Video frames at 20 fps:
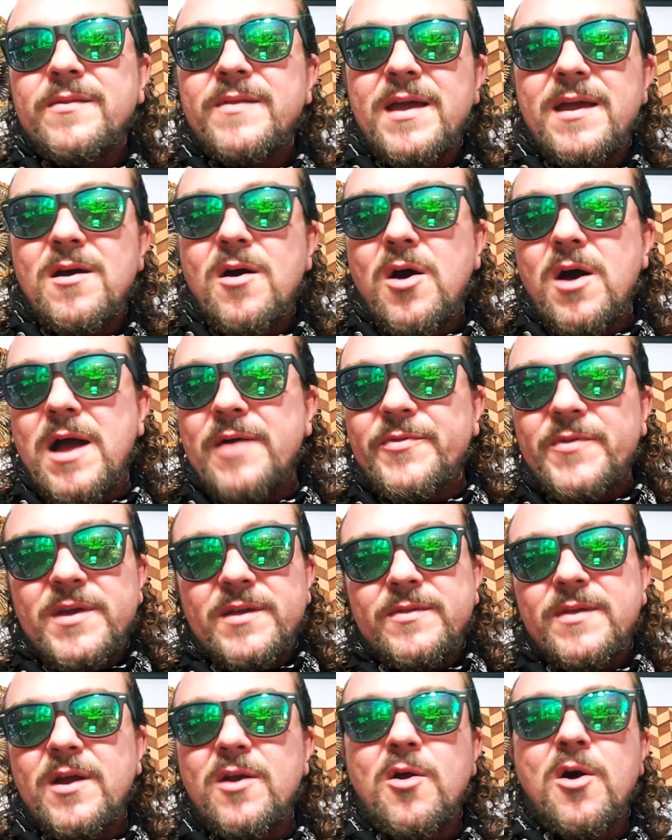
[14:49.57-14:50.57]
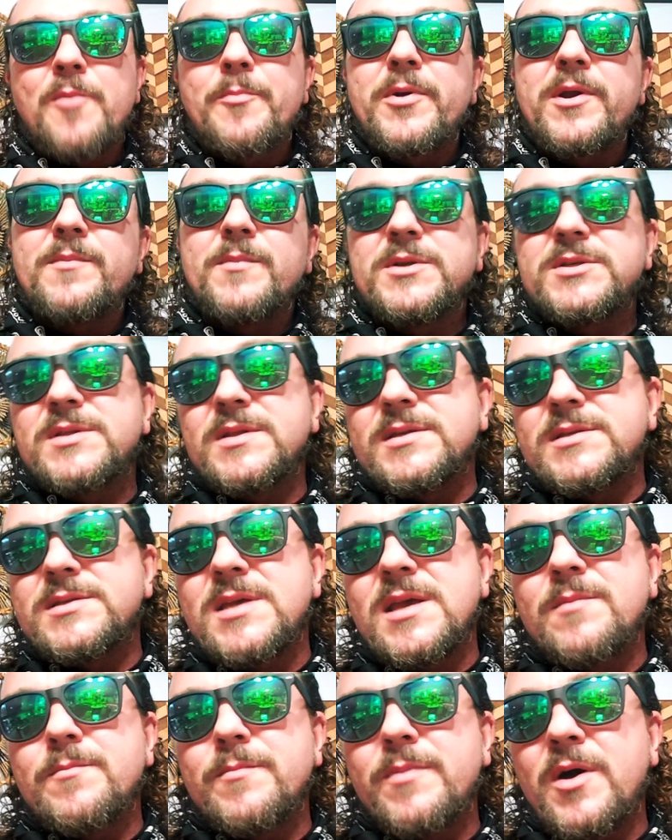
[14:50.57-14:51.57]
they all I think they're all pretty much in the
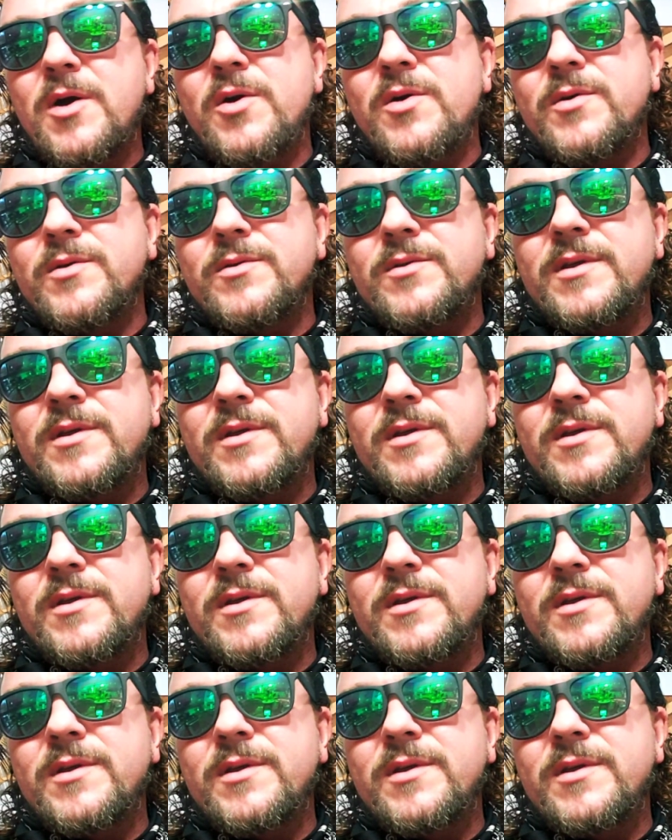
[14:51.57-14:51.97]
same boat.